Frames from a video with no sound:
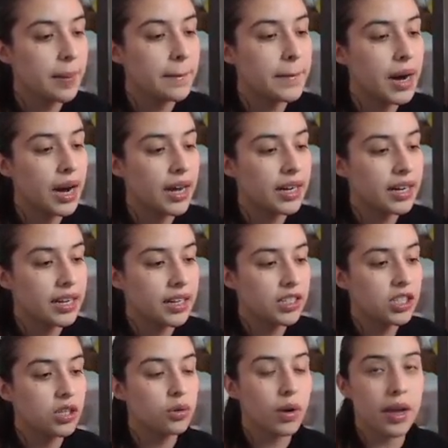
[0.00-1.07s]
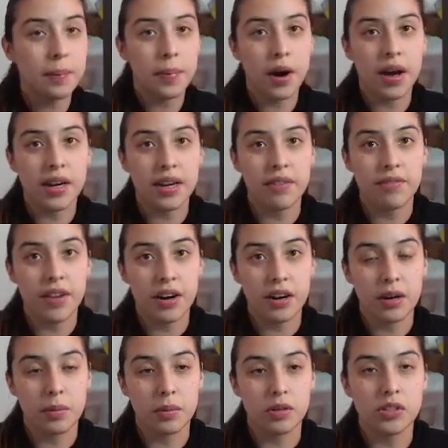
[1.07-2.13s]
body to a body
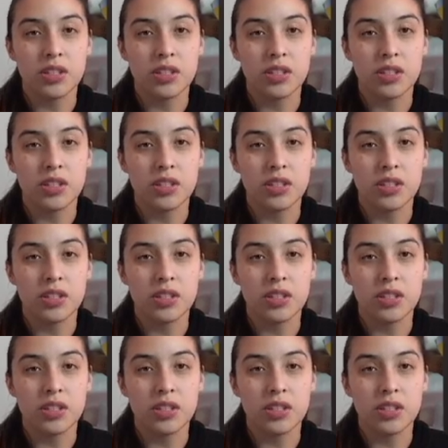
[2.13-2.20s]
variable